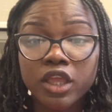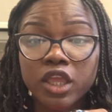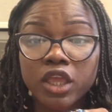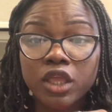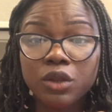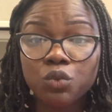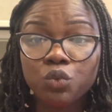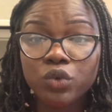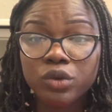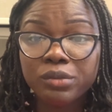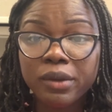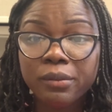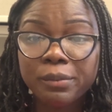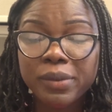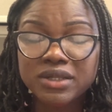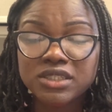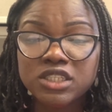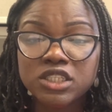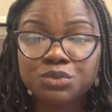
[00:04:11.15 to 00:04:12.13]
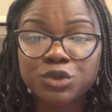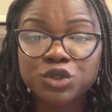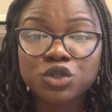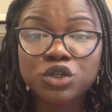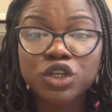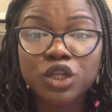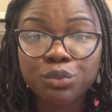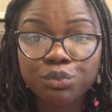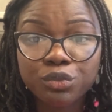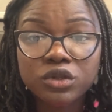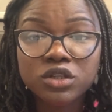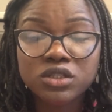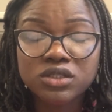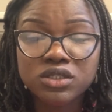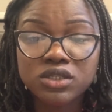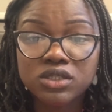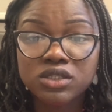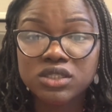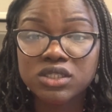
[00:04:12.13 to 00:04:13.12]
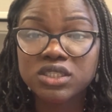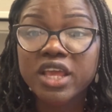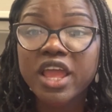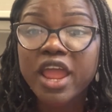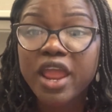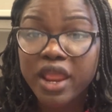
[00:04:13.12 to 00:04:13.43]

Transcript: in women participation in politics